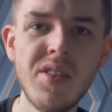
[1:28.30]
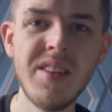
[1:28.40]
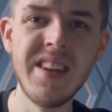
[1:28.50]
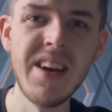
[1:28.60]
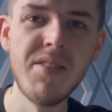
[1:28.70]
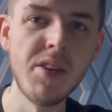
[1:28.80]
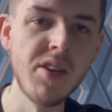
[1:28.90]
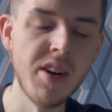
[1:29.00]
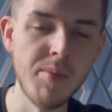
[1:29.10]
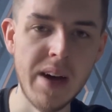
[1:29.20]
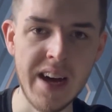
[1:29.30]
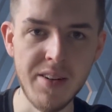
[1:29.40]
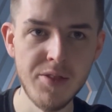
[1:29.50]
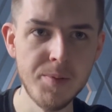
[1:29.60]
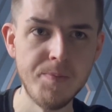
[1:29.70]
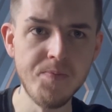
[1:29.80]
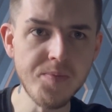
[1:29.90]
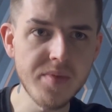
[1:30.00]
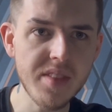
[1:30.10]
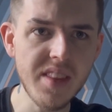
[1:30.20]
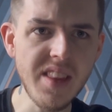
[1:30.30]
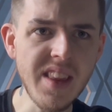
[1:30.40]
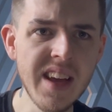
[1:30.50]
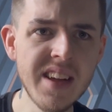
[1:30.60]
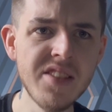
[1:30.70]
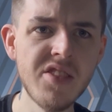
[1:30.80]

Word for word: never come out and